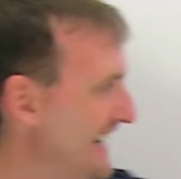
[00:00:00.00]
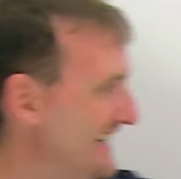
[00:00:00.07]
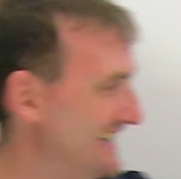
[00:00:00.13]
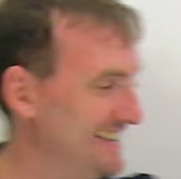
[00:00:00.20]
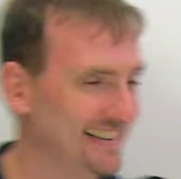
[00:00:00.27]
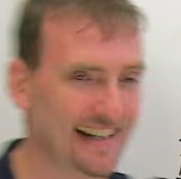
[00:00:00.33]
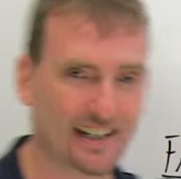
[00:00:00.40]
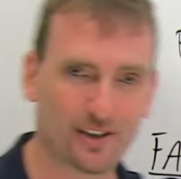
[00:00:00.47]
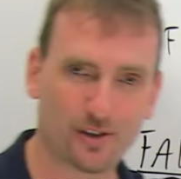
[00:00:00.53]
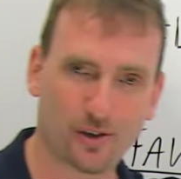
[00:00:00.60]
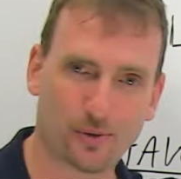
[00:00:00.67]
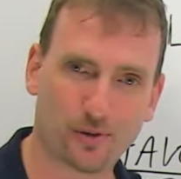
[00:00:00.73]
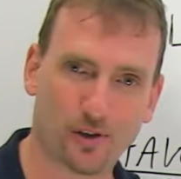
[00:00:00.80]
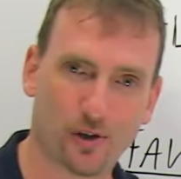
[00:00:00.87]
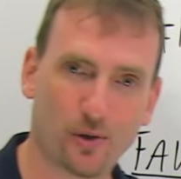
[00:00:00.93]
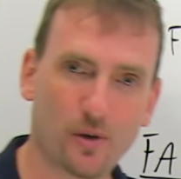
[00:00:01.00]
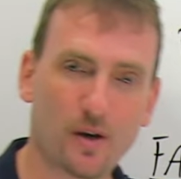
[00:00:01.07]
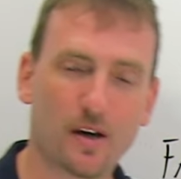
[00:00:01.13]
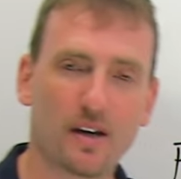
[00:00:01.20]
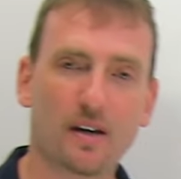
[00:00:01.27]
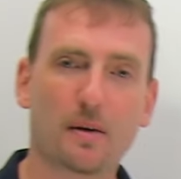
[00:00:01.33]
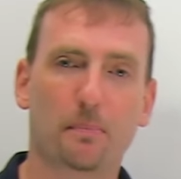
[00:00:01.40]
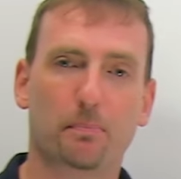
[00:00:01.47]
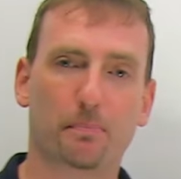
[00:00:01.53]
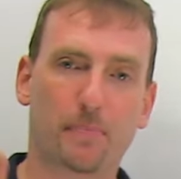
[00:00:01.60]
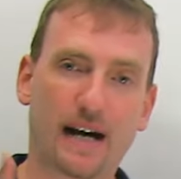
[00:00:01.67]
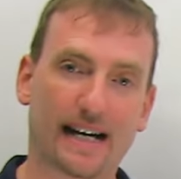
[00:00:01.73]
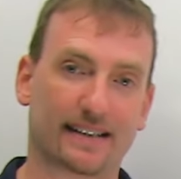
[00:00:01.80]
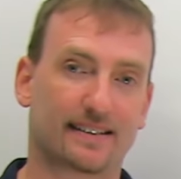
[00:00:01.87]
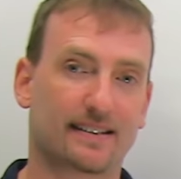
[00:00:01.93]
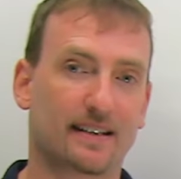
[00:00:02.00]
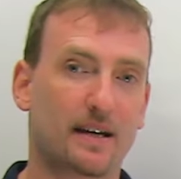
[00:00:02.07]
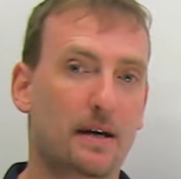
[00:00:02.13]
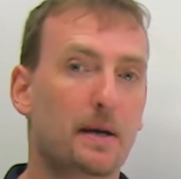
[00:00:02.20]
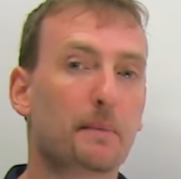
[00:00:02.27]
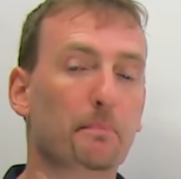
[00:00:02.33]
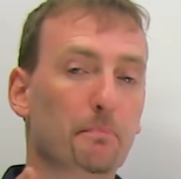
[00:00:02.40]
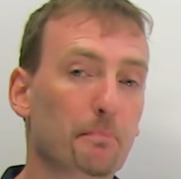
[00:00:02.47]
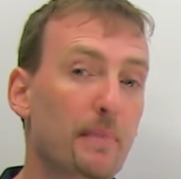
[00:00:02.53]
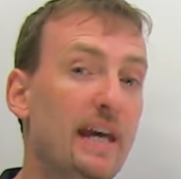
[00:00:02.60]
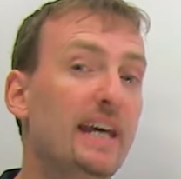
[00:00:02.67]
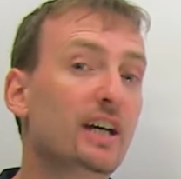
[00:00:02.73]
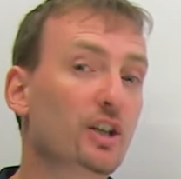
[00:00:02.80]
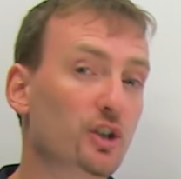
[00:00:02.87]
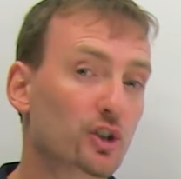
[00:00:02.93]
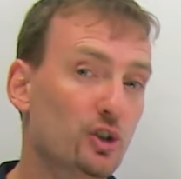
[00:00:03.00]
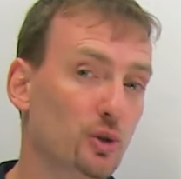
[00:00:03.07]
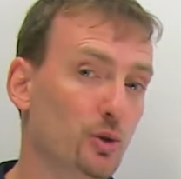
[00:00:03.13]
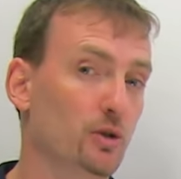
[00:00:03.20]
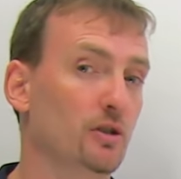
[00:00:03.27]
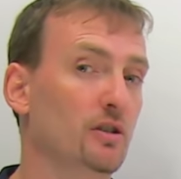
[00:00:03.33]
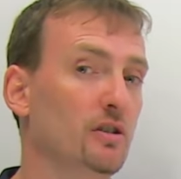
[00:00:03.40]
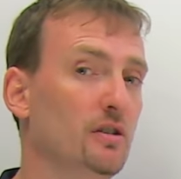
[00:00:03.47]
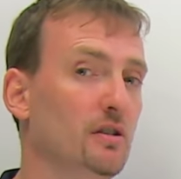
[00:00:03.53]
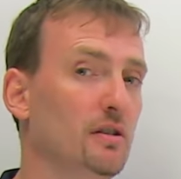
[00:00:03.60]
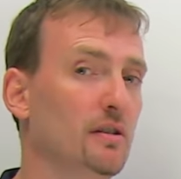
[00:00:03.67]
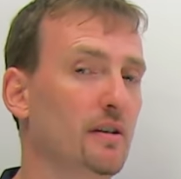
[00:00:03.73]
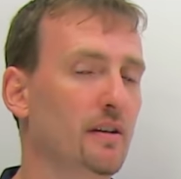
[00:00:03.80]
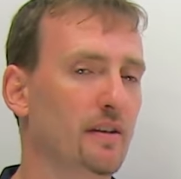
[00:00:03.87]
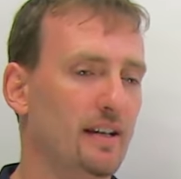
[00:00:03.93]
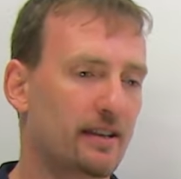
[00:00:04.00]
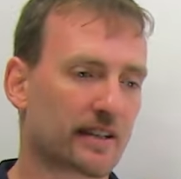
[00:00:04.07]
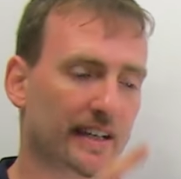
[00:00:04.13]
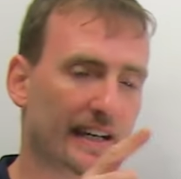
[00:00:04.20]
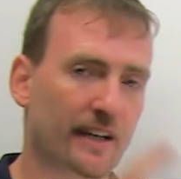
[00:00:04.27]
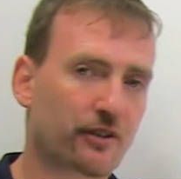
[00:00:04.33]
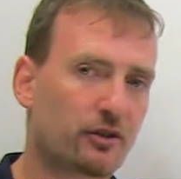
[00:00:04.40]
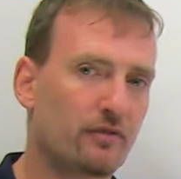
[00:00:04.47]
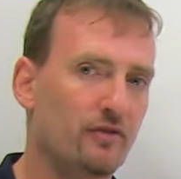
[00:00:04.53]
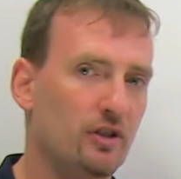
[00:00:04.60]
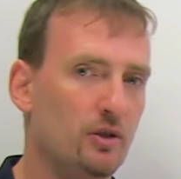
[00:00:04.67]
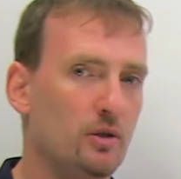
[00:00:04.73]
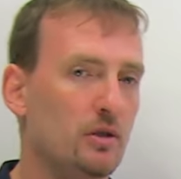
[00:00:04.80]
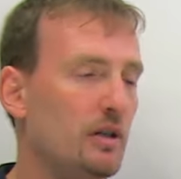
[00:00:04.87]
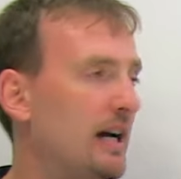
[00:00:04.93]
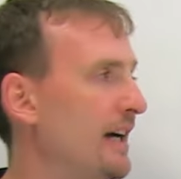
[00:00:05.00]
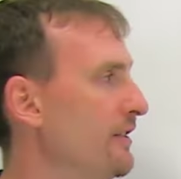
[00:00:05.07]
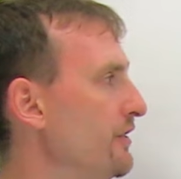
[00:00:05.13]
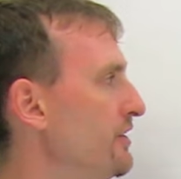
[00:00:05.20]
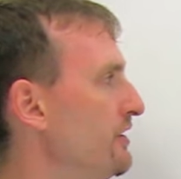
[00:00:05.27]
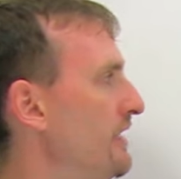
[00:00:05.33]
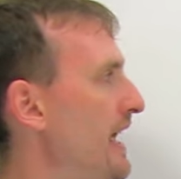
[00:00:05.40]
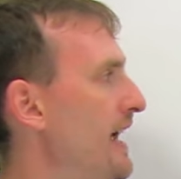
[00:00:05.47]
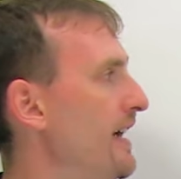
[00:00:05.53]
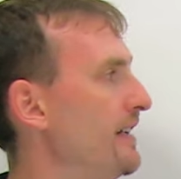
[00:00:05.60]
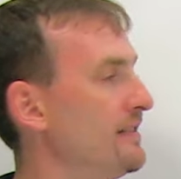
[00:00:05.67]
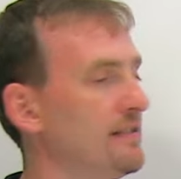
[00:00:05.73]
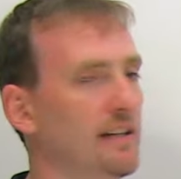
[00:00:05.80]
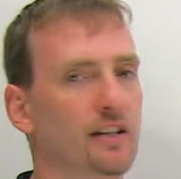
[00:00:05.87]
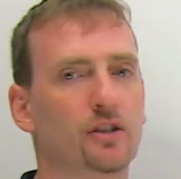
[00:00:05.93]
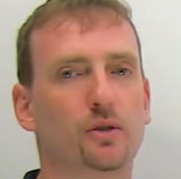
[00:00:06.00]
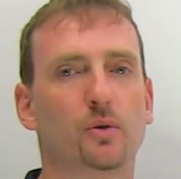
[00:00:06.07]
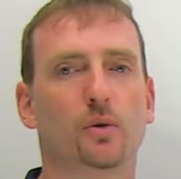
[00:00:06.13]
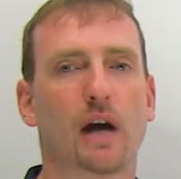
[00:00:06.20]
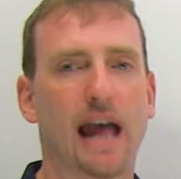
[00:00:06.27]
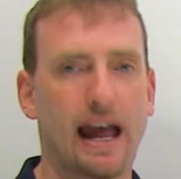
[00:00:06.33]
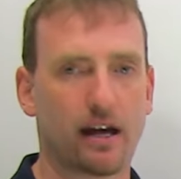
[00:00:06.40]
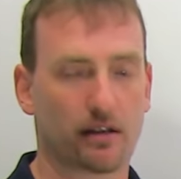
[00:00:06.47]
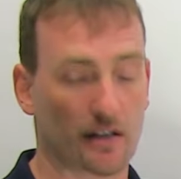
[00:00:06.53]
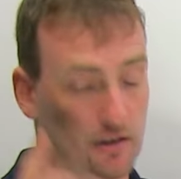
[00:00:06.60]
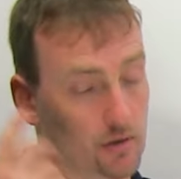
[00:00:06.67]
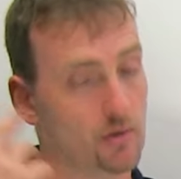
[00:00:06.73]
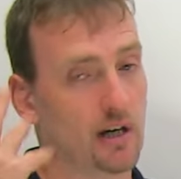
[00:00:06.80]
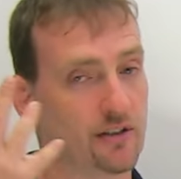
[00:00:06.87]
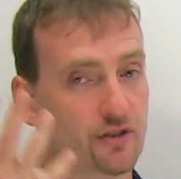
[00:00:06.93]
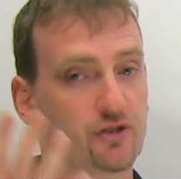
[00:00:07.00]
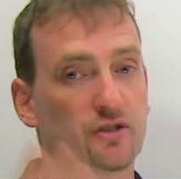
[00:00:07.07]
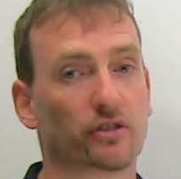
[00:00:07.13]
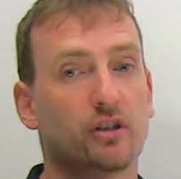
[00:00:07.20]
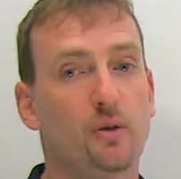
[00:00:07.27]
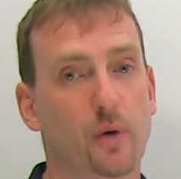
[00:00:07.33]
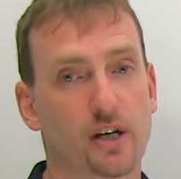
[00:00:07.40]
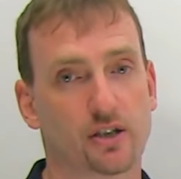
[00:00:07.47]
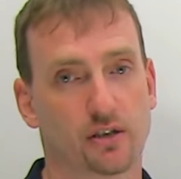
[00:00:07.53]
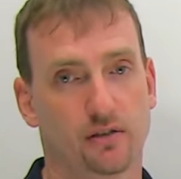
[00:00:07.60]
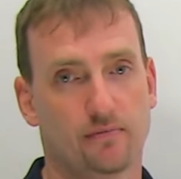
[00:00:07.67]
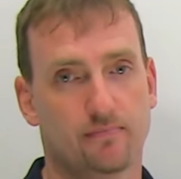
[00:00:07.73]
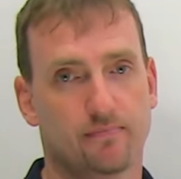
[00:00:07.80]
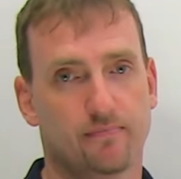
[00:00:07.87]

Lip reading: Say you don't know, but make sure that the interviewer understands that you understood the question.